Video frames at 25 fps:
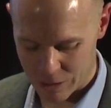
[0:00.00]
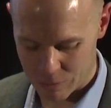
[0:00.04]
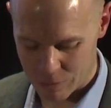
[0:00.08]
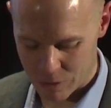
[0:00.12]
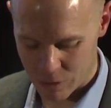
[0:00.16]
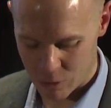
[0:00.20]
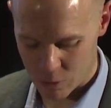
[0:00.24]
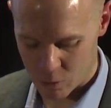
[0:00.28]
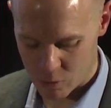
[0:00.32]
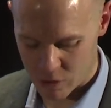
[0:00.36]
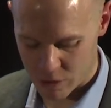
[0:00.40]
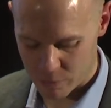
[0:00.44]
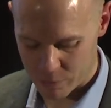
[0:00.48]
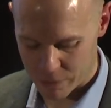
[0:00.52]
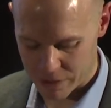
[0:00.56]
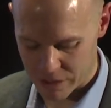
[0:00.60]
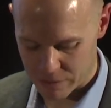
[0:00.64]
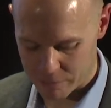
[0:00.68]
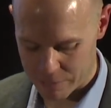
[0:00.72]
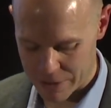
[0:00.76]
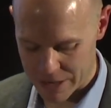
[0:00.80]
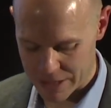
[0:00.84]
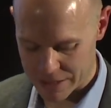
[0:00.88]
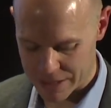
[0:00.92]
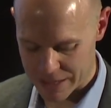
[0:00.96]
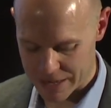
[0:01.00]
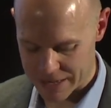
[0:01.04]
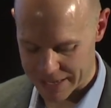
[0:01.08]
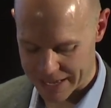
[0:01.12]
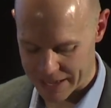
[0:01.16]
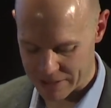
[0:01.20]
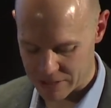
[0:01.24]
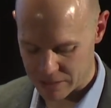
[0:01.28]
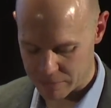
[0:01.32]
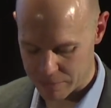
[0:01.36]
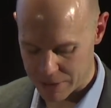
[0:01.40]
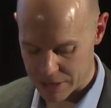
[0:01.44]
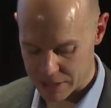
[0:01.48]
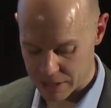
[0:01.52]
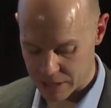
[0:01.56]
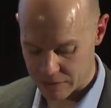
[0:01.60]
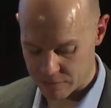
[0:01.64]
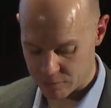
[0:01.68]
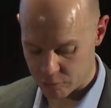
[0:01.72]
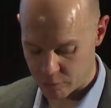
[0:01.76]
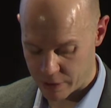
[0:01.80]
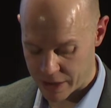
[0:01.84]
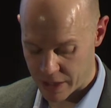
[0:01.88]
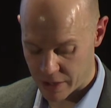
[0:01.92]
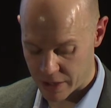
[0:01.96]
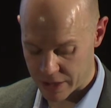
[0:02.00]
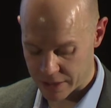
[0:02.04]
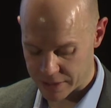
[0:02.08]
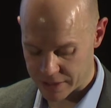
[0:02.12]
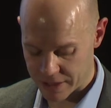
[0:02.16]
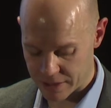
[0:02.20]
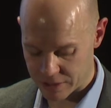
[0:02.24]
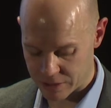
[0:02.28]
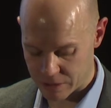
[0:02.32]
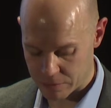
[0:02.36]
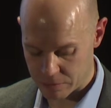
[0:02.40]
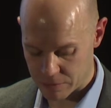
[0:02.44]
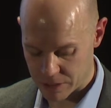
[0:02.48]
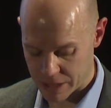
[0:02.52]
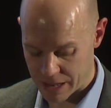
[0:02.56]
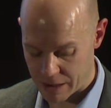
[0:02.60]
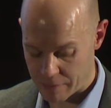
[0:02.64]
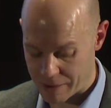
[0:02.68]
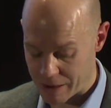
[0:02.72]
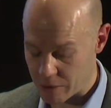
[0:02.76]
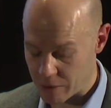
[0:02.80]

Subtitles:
to ensure responsibility and accountability for AI systems and their